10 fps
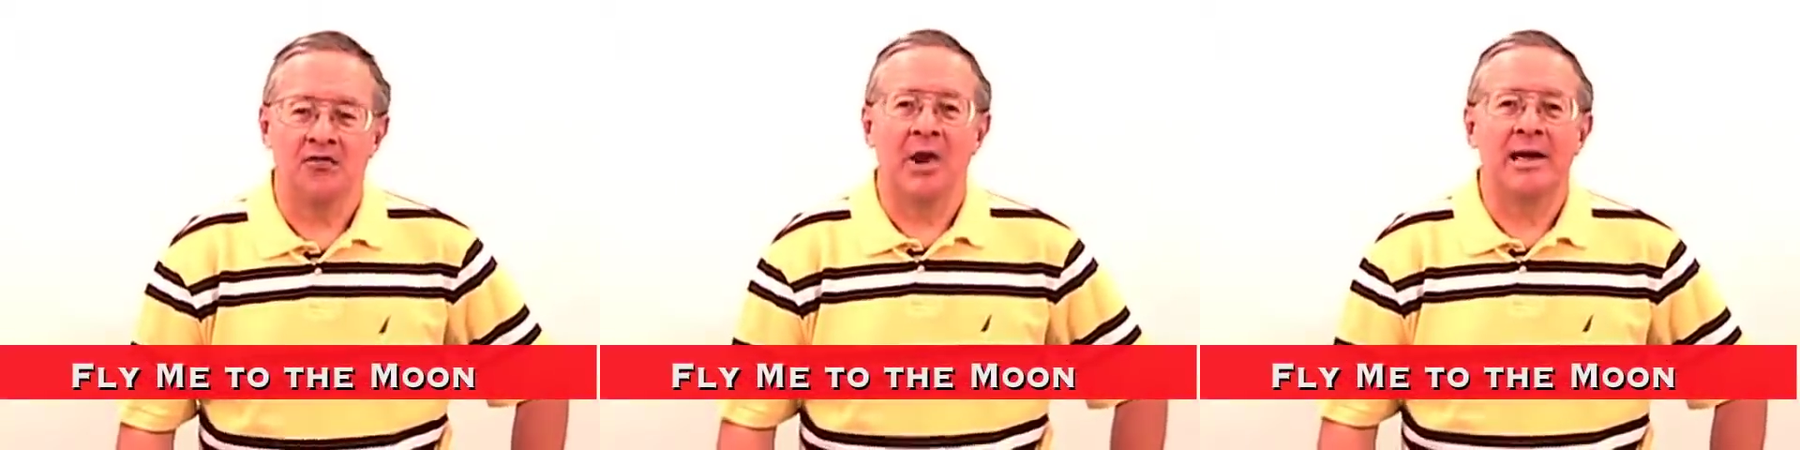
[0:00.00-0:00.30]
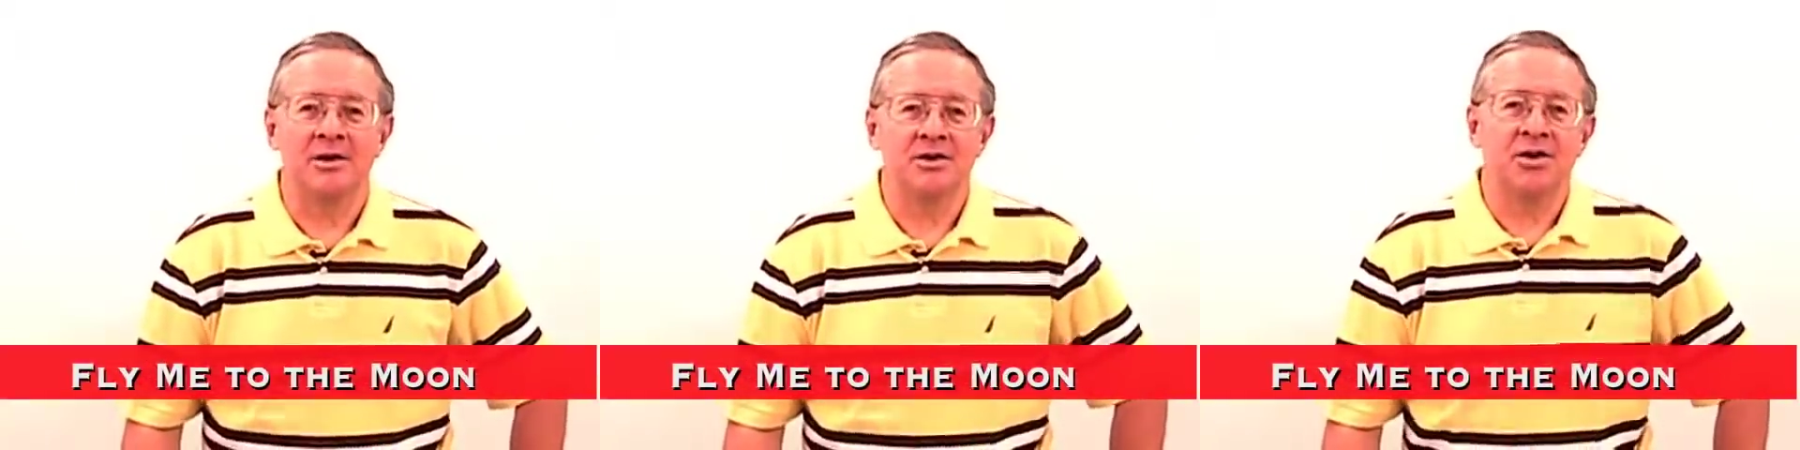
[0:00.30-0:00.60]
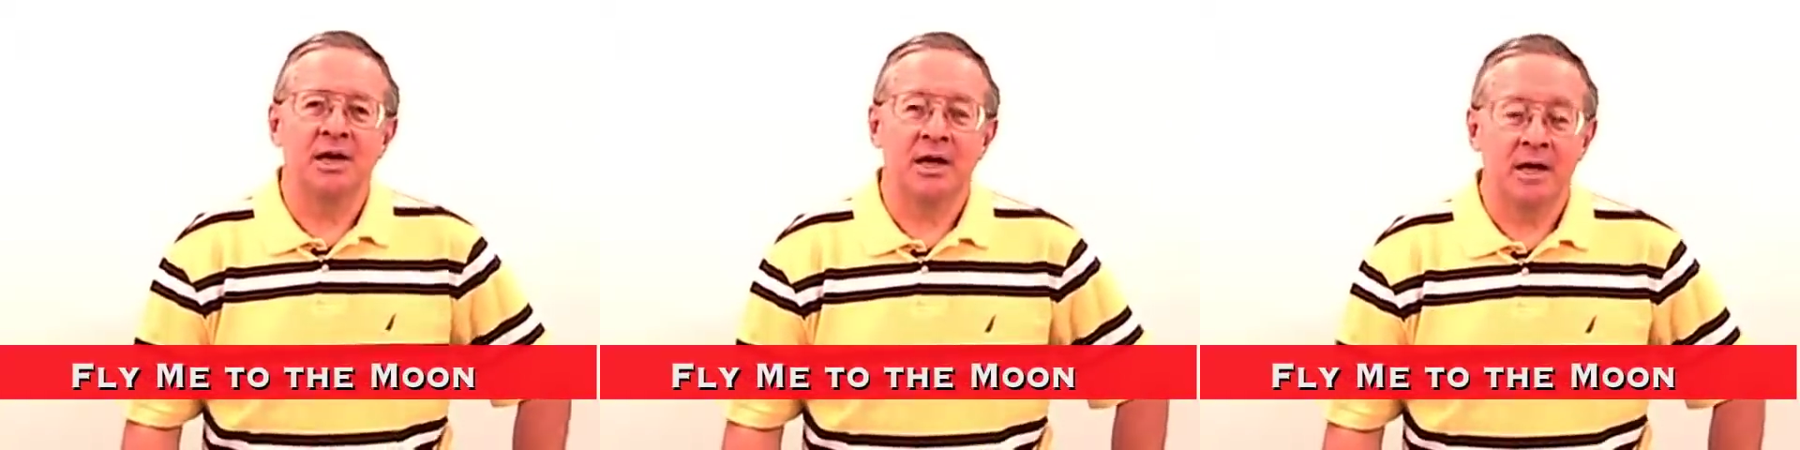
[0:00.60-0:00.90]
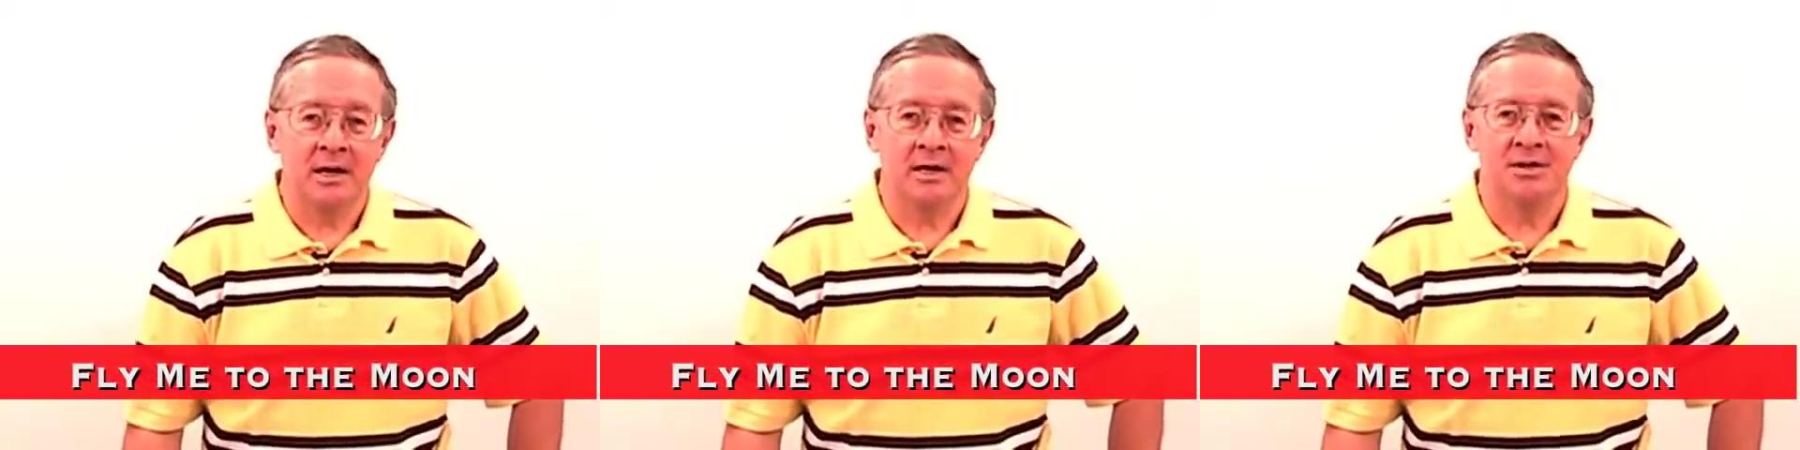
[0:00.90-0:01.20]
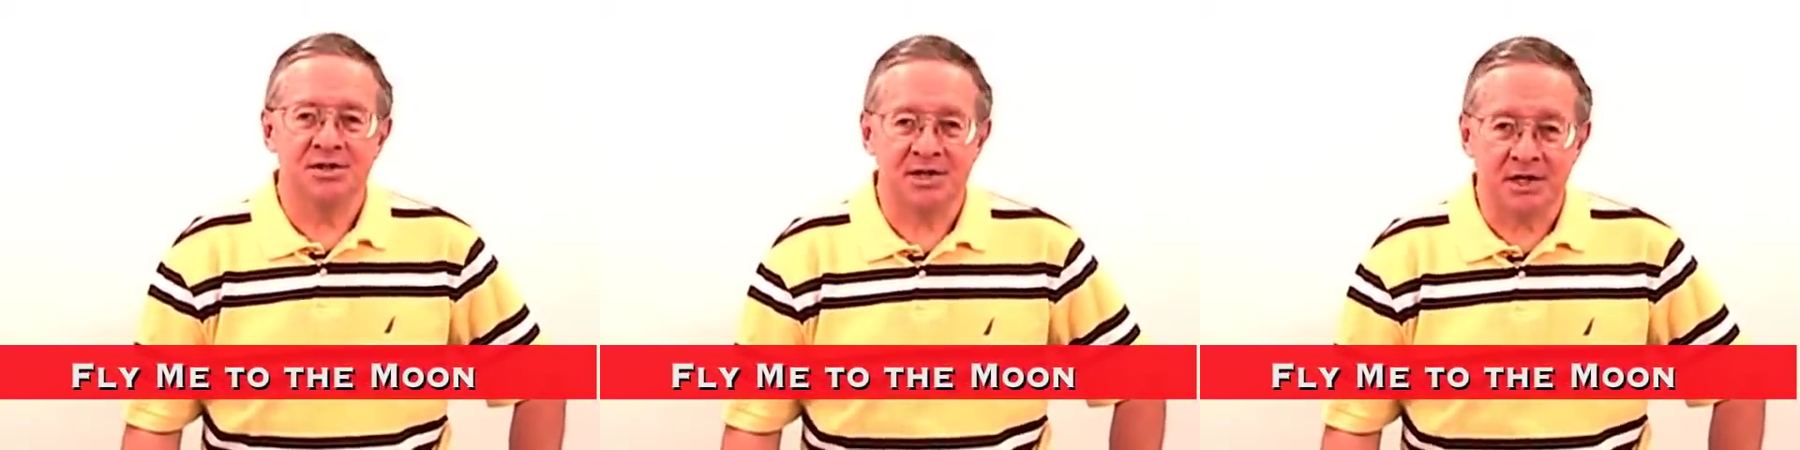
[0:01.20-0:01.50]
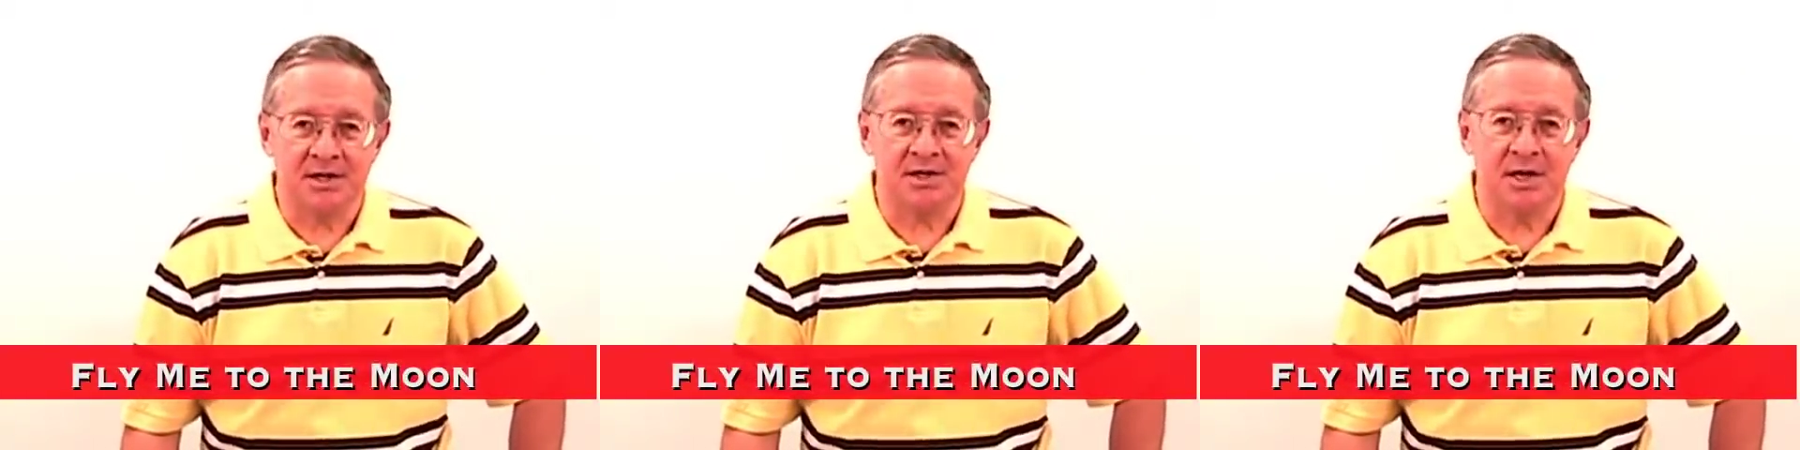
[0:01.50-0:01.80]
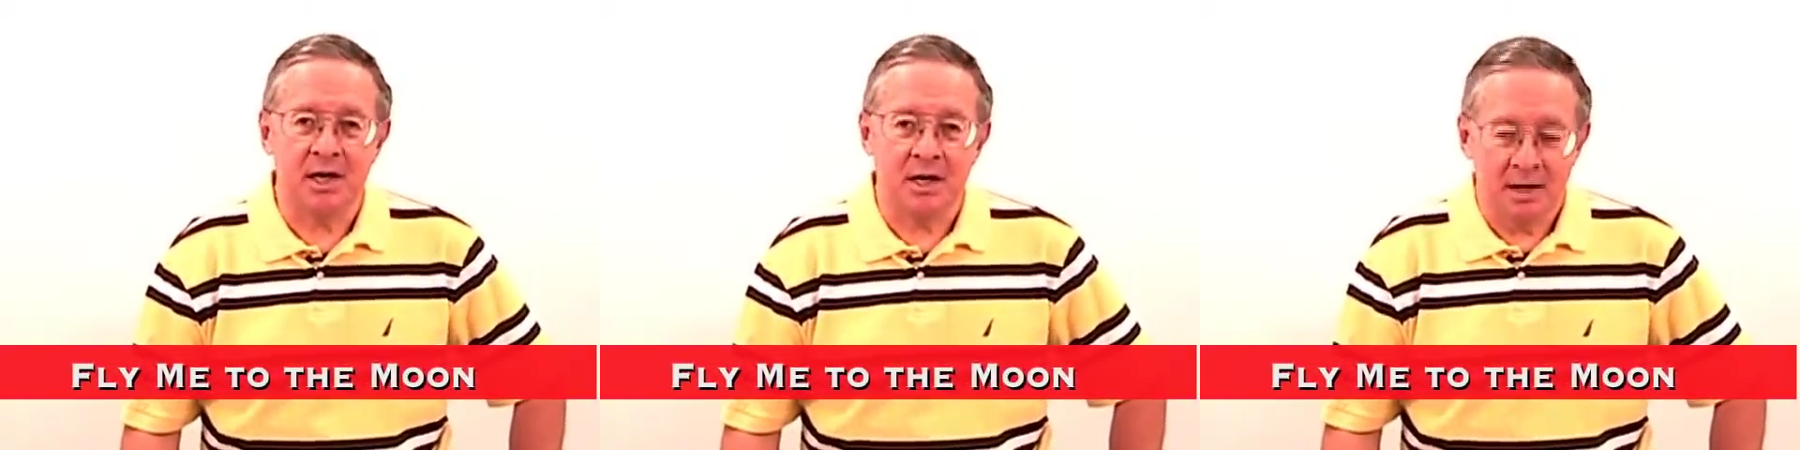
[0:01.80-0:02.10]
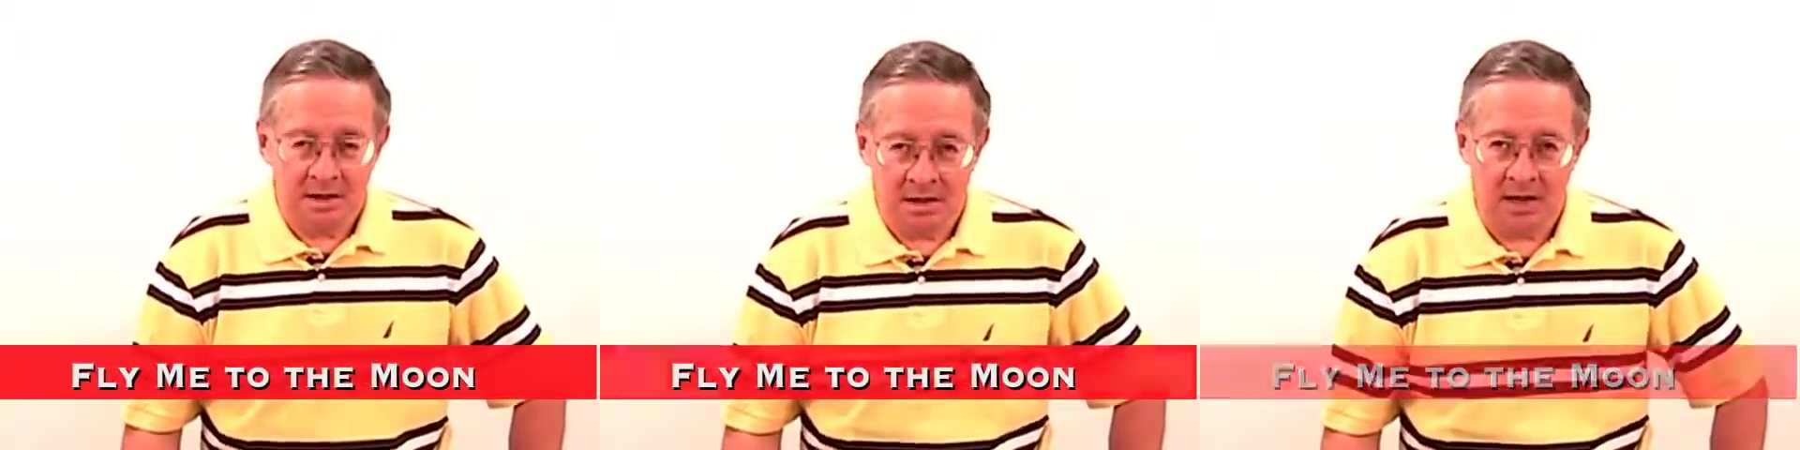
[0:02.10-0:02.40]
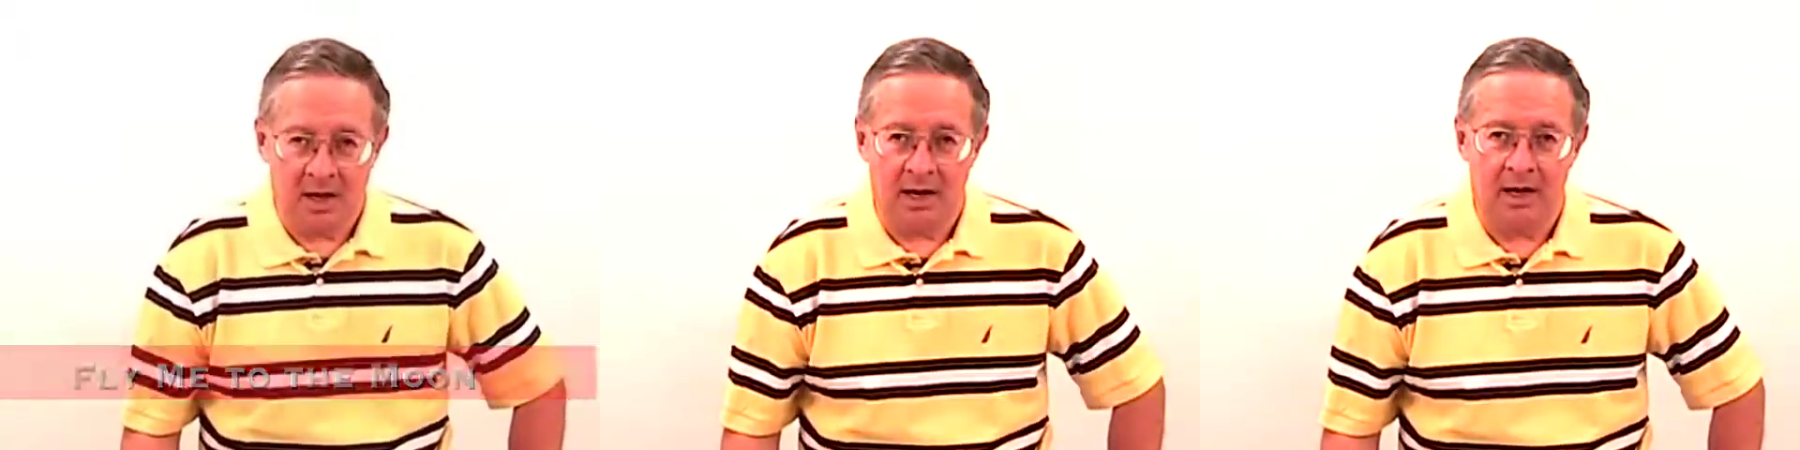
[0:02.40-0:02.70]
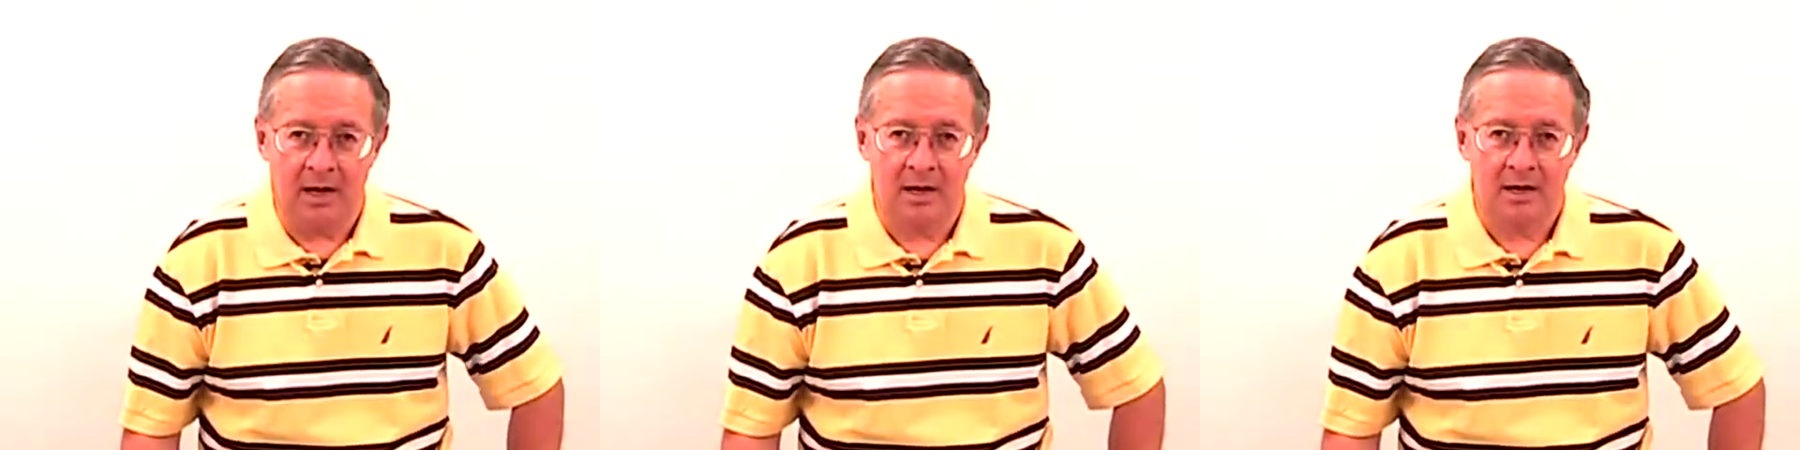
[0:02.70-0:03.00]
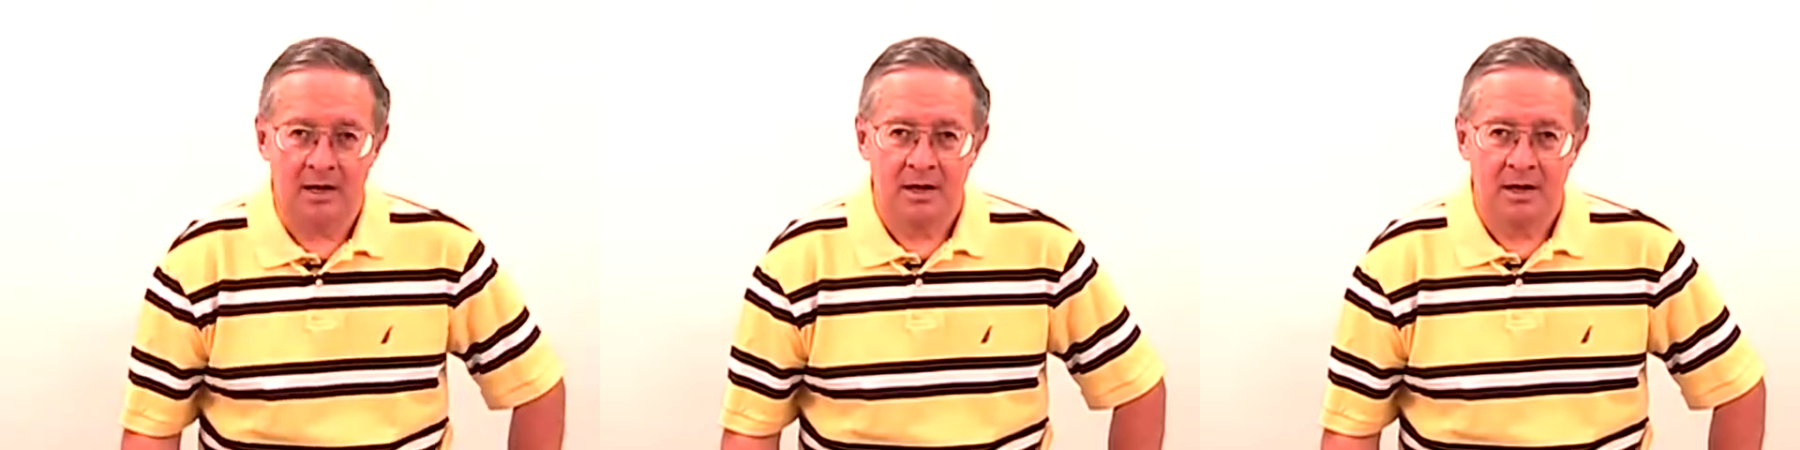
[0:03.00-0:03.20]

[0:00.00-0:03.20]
1969